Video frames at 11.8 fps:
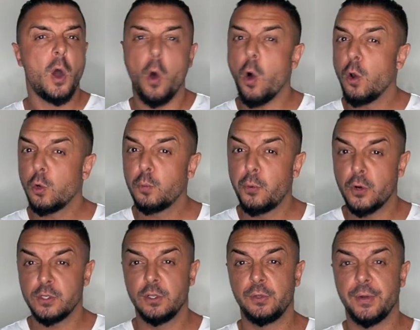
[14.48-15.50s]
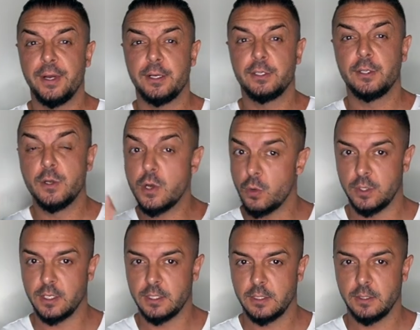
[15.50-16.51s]
All good personal trainers know
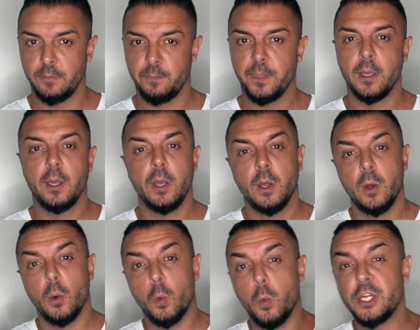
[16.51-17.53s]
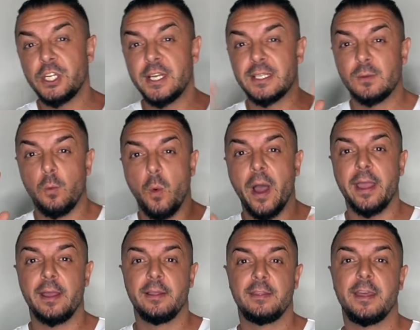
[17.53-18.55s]
this, which is
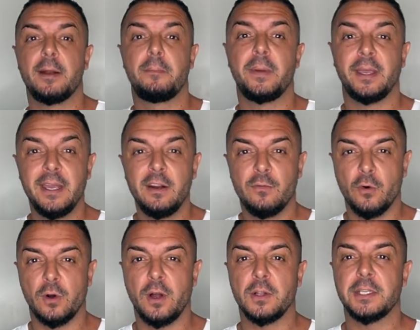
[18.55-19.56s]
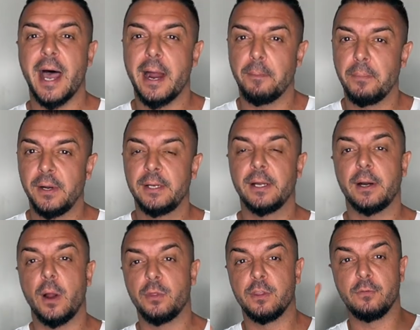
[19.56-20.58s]
why their beginner workouts are built
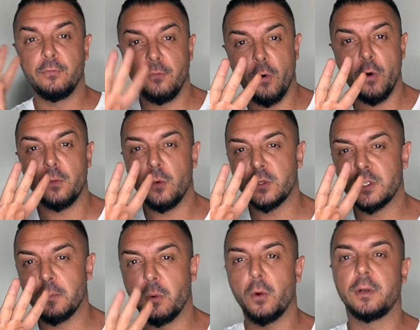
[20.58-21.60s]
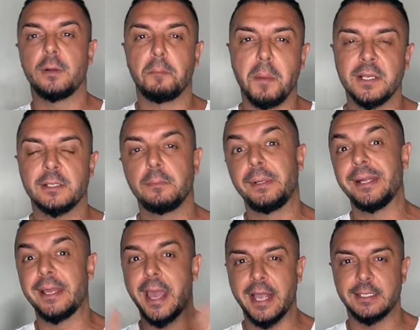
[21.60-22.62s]
around the four most important muscle
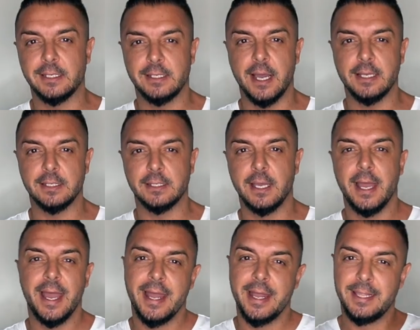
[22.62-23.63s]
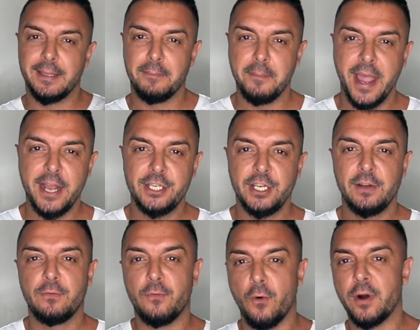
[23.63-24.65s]
building exercises. The
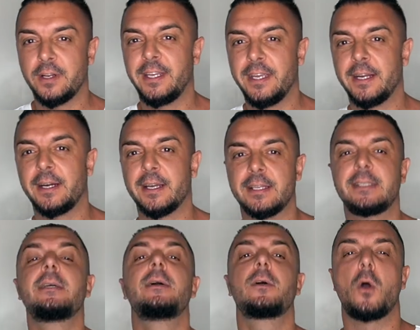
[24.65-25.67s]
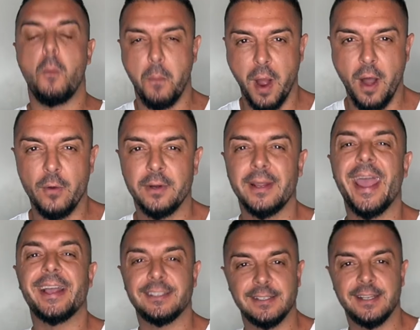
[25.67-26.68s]
magic word here is compound
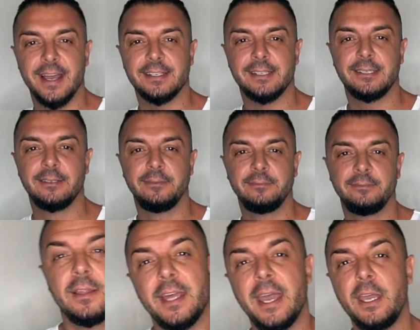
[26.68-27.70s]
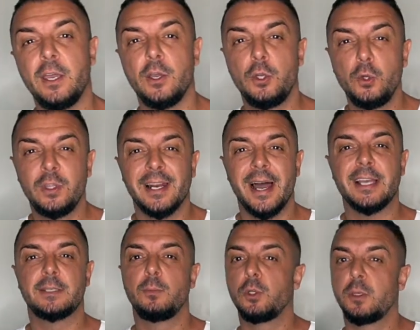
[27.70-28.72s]
exercises. They
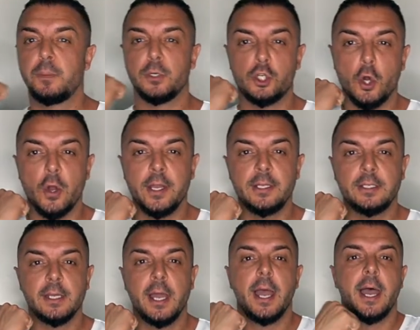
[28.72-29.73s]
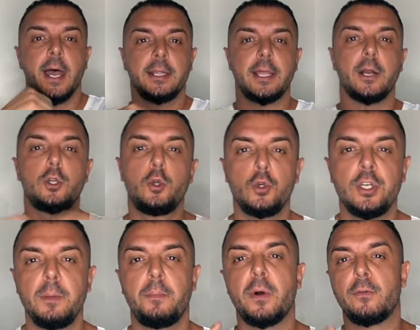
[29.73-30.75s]
utilize multiple joints, and are
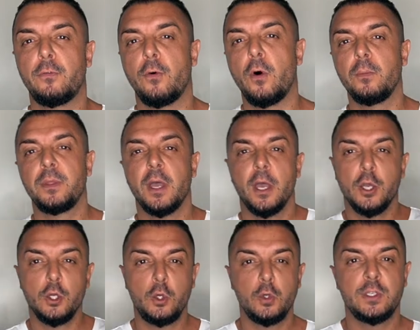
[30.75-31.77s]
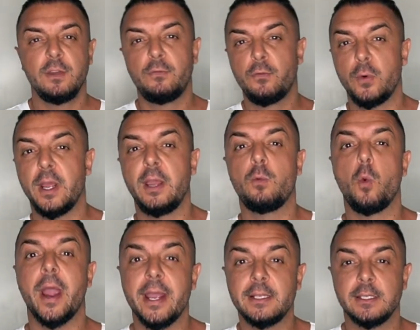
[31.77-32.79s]
usually performed using free
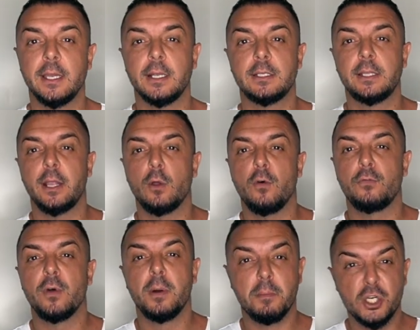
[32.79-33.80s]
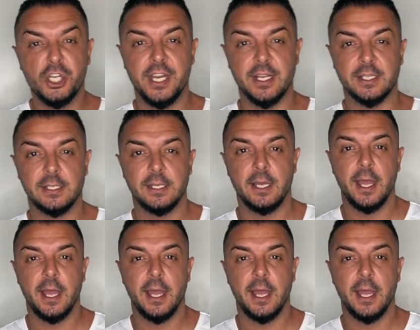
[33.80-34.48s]
weights instead of machines.